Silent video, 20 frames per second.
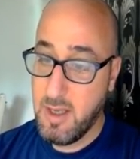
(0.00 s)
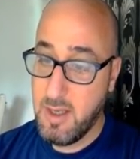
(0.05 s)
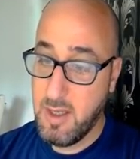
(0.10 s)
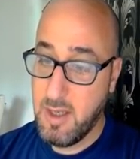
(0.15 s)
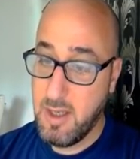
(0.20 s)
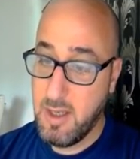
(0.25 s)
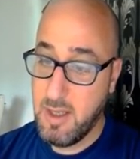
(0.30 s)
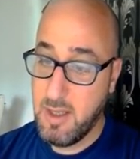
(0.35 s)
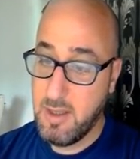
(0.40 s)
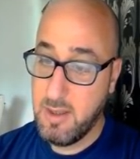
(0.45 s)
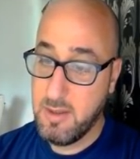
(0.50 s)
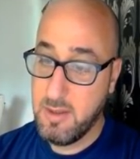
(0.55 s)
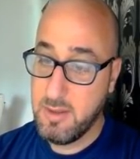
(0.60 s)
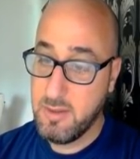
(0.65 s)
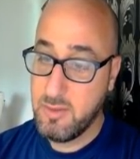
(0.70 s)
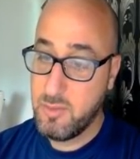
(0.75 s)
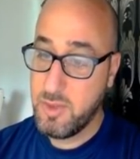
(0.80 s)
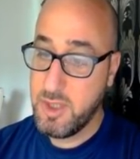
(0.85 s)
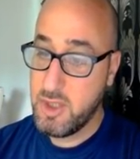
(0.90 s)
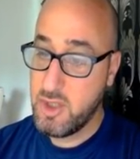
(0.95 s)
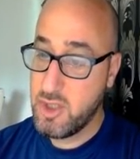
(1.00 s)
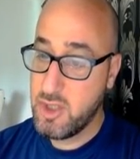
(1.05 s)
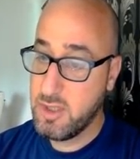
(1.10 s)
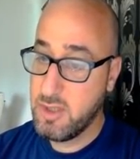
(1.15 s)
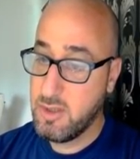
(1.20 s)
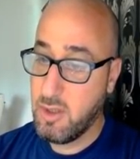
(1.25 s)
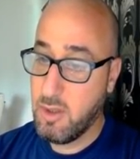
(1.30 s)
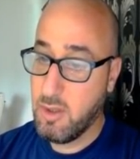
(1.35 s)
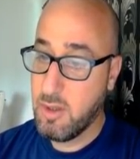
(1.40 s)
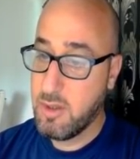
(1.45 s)
uh, it reached
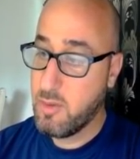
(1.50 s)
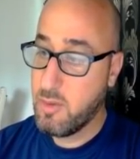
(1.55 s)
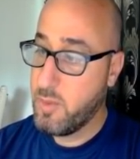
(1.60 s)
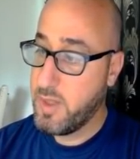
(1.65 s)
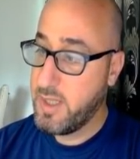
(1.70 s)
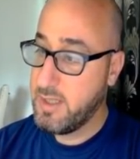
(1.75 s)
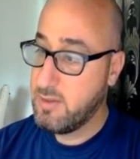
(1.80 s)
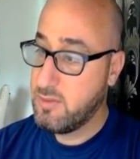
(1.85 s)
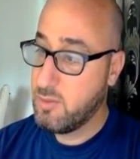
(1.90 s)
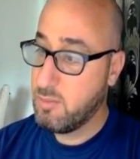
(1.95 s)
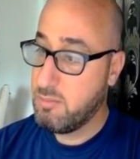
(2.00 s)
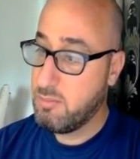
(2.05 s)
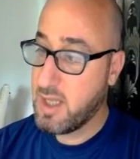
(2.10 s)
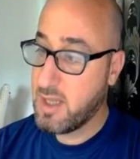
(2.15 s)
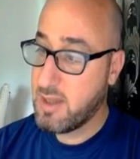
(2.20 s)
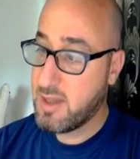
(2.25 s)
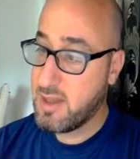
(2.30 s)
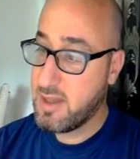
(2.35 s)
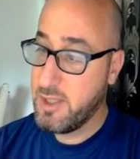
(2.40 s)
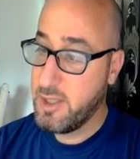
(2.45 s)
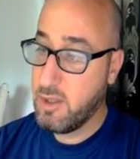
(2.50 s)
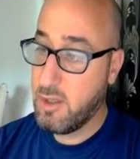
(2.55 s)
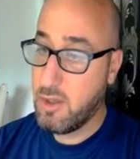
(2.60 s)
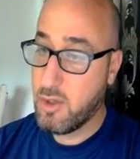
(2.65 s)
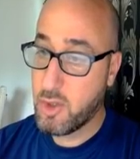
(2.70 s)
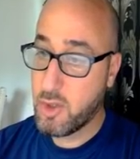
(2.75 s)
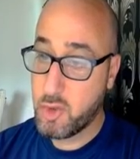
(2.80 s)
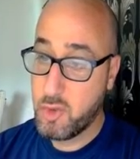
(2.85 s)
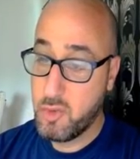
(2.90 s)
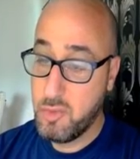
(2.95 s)
all the way to monthly
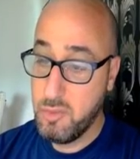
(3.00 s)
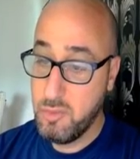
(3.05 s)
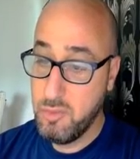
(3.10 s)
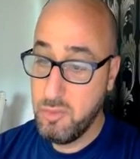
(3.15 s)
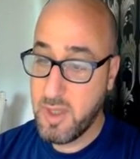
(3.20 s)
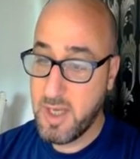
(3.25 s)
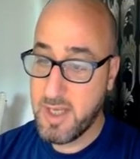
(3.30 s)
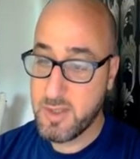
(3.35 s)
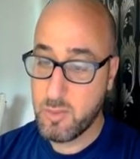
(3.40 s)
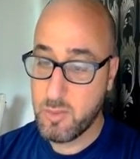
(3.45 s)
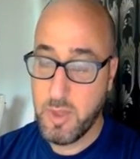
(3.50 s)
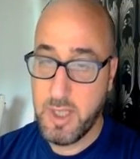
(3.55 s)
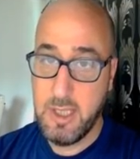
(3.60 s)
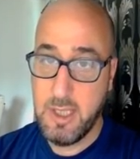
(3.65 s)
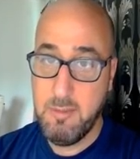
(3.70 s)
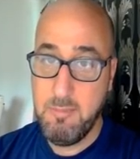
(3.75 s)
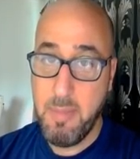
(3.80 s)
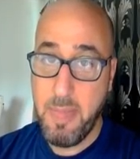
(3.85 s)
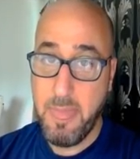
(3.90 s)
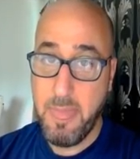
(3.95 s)
R2 as well